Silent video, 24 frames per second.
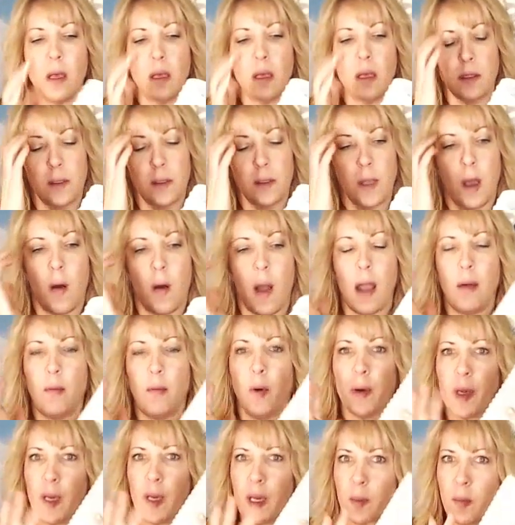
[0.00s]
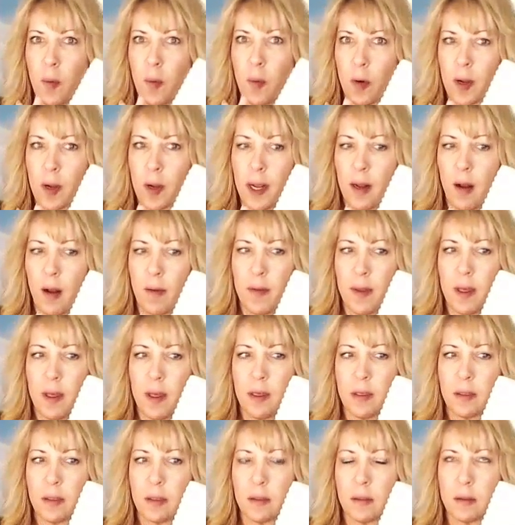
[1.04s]
So I will keep working on
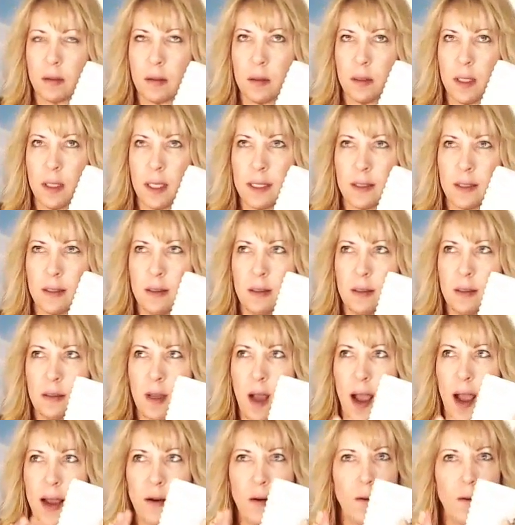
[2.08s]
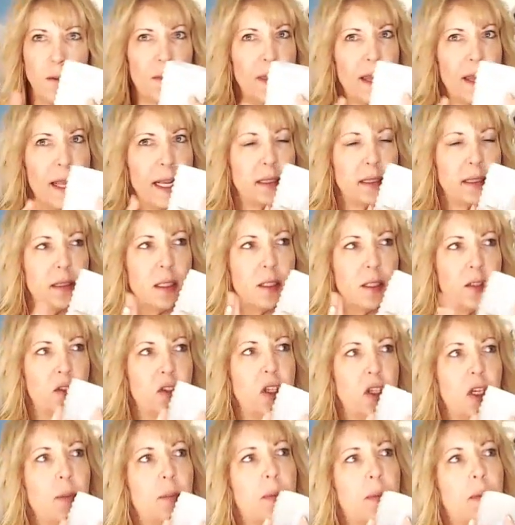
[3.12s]
this. It's I don't think it's the
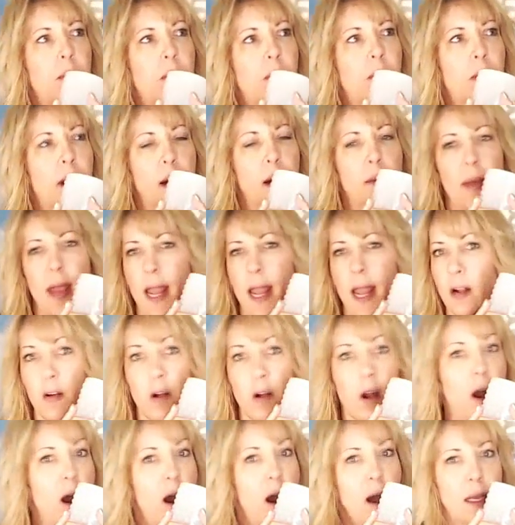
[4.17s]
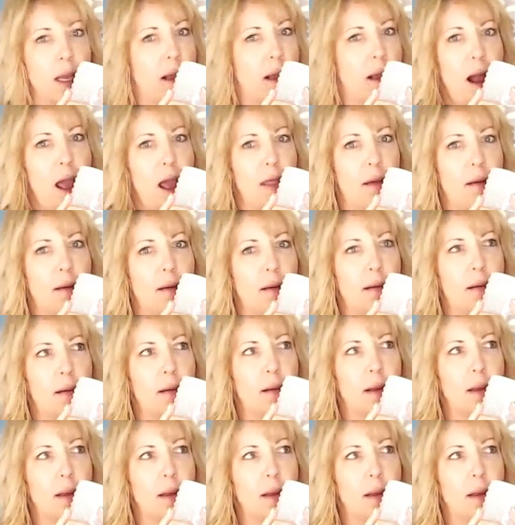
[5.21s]
cheaper um, Anchor Hocking either.